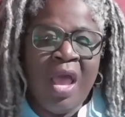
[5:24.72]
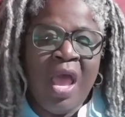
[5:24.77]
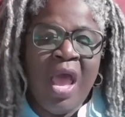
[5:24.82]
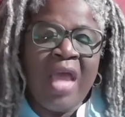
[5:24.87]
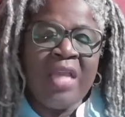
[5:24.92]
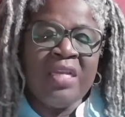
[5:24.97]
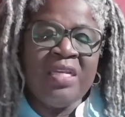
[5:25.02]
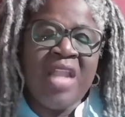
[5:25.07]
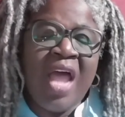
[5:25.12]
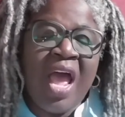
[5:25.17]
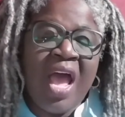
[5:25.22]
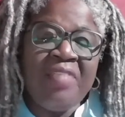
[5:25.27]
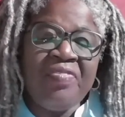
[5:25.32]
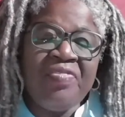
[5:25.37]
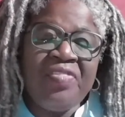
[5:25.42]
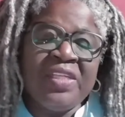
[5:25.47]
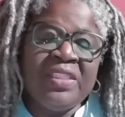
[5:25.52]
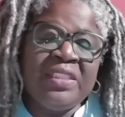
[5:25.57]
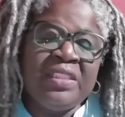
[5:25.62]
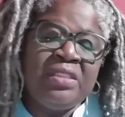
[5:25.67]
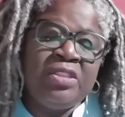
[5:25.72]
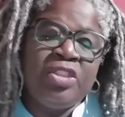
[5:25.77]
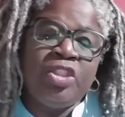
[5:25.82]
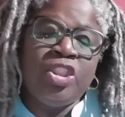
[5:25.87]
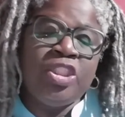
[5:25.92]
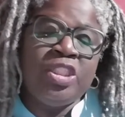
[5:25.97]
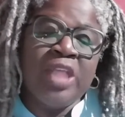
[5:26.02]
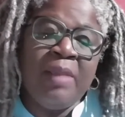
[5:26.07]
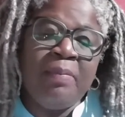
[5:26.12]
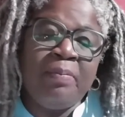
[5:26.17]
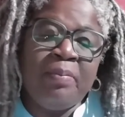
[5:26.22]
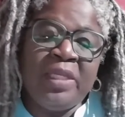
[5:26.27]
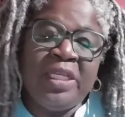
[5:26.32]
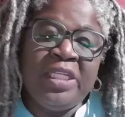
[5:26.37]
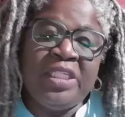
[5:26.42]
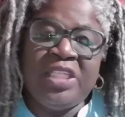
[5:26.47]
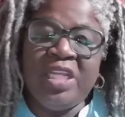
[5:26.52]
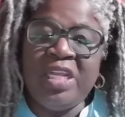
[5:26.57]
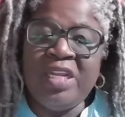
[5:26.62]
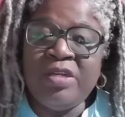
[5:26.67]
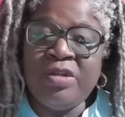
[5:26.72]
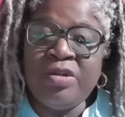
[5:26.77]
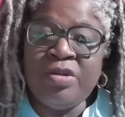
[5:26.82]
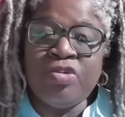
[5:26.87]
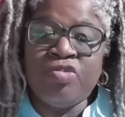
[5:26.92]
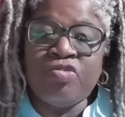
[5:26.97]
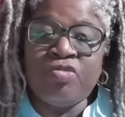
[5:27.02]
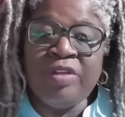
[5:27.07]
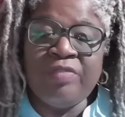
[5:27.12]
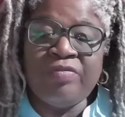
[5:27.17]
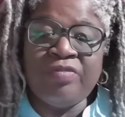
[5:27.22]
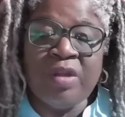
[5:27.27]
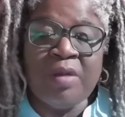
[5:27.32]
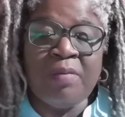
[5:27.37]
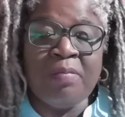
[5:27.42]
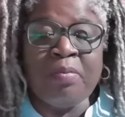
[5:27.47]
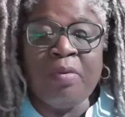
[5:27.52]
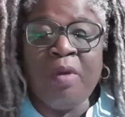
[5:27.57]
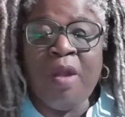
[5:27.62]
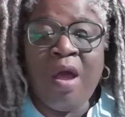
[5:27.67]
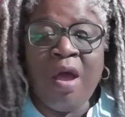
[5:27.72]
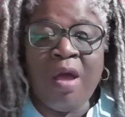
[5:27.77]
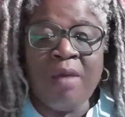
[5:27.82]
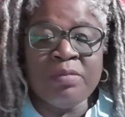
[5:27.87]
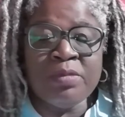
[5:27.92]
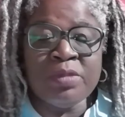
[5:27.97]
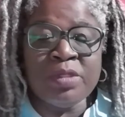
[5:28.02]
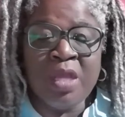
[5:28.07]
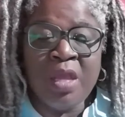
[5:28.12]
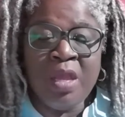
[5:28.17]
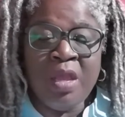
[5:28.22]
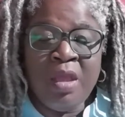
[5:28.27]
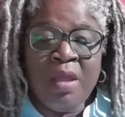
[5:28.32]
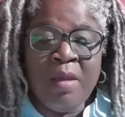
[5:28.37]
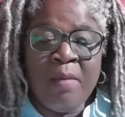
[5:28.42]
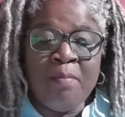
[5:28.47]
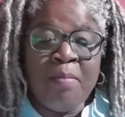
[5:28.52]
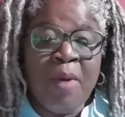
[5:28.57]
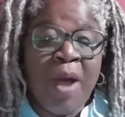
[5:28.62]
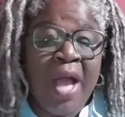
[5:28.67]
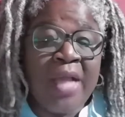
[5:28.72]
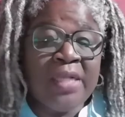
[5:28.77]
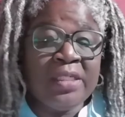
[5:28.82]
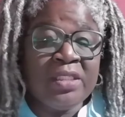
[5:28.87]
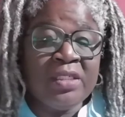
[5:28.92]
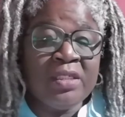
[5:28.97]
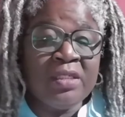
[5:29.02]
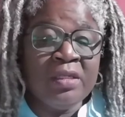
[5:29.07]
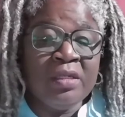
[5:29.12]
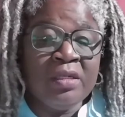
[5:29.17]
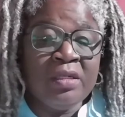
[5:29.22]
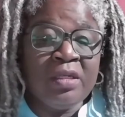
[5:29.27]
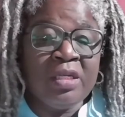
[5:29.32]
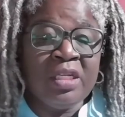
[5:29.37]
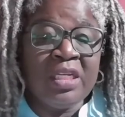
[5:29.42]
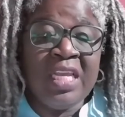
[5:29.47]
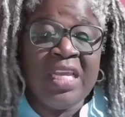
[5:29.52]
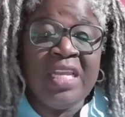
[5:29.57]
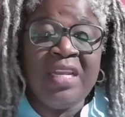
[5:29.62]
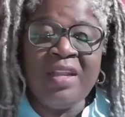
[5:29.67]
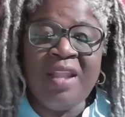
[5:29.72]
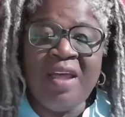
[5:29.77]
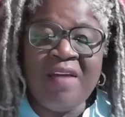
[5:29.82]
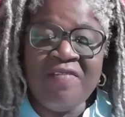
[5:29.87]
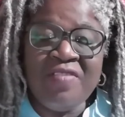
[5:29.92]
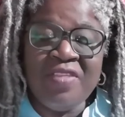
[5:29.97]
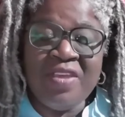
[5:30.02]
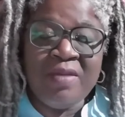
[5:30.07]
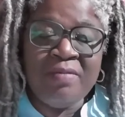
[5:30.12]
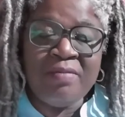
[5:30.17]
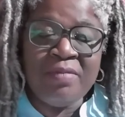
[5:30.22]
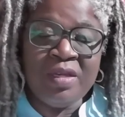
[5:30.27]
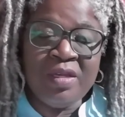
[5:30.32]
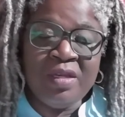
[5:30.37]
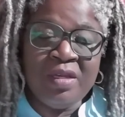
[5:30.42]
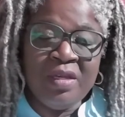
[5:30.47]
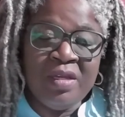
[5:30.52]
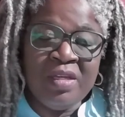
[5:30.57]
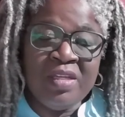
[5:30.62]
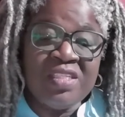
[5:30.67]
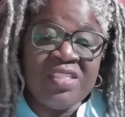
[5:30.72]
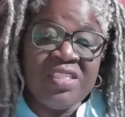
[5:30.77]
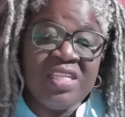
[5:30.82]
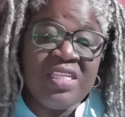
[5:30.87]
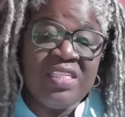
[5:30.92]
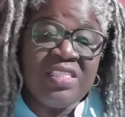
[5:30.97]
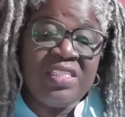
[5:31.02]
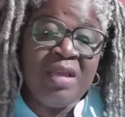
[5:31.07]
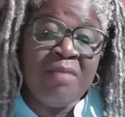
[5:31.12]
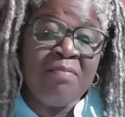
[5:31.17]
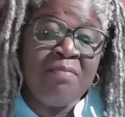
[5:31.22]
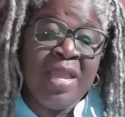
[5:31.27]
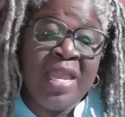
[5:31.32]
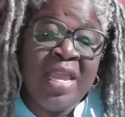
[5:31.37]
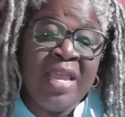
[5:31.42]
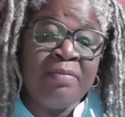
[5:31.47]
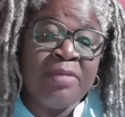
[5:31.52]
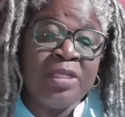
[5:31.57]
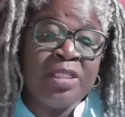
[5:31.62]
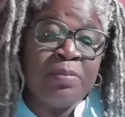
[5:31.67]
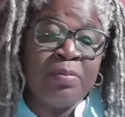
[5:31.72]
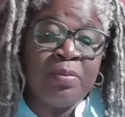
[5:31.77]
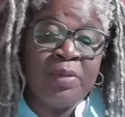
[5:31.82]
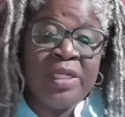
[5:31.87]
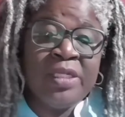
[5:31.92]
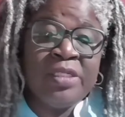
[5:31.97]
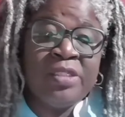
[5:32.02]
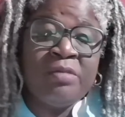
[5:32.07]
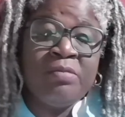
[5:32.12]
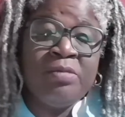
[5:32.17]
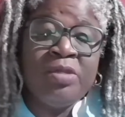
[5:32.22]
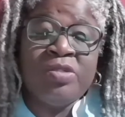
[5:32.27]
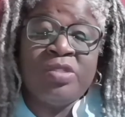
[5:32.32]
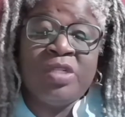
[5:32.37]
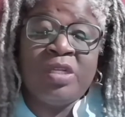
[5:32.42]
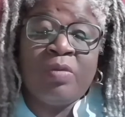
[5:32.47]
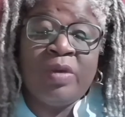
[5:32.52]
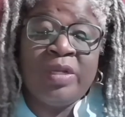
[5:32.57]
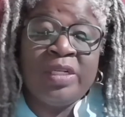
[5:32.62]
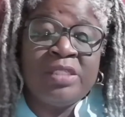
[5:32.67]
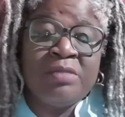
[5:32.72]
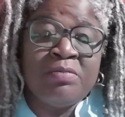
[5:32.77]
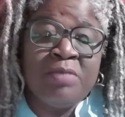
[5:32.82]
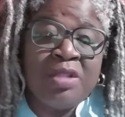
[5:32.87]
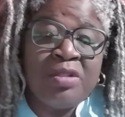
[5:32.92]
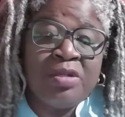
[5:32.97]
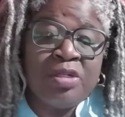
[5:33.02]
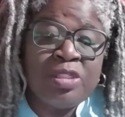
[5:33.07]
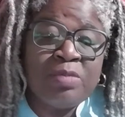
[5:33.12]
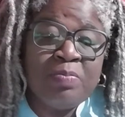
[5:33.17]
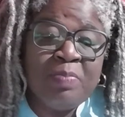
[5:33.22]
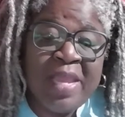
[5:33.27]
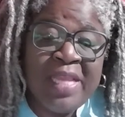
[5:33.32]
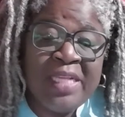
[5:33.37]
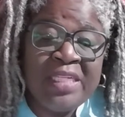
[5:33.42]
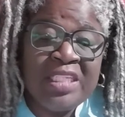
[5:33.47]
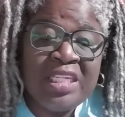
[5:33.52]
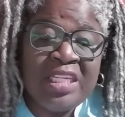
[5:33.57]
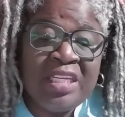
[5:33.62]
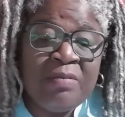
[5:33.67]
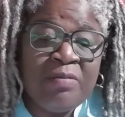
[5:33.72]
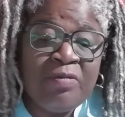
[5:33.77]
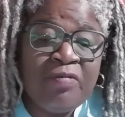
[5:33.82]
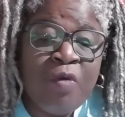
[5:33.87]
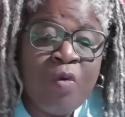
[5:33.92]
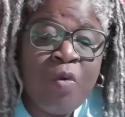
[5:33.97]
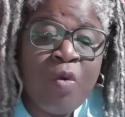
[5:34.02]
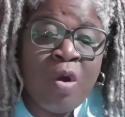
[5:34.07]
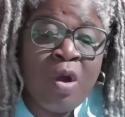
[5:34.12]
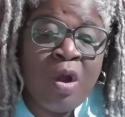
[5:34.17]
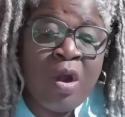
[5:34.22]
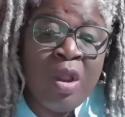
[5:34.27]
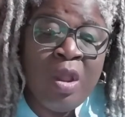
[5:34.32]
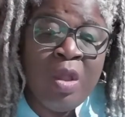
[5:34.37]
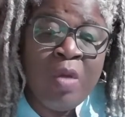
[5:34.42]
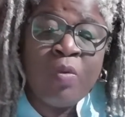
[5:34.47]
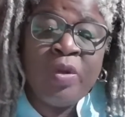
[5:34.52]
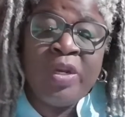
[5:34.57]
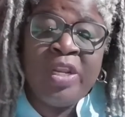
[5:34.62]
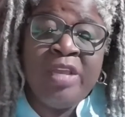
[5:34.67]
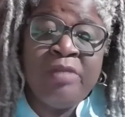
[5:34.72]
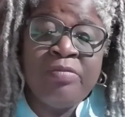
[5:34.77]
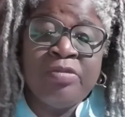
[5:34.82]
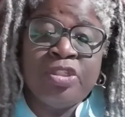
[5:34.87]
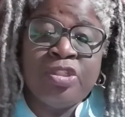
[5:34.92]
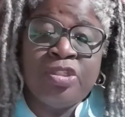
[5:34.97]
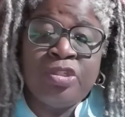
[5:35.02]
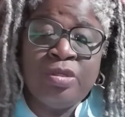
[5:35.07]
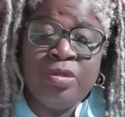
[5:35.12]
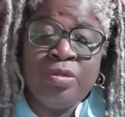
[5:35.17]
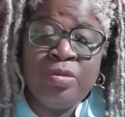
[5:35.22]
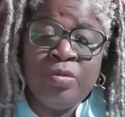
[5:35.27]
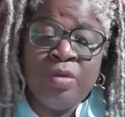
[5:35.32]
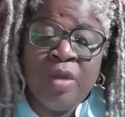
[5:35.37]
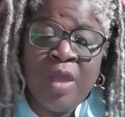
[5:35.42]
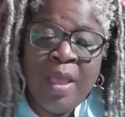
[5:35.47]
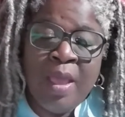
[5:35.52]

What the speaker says: and not the shapely tender drift of Brahms. But could he love them? Since a man must bring to music what his mother spanked him for when he was 2,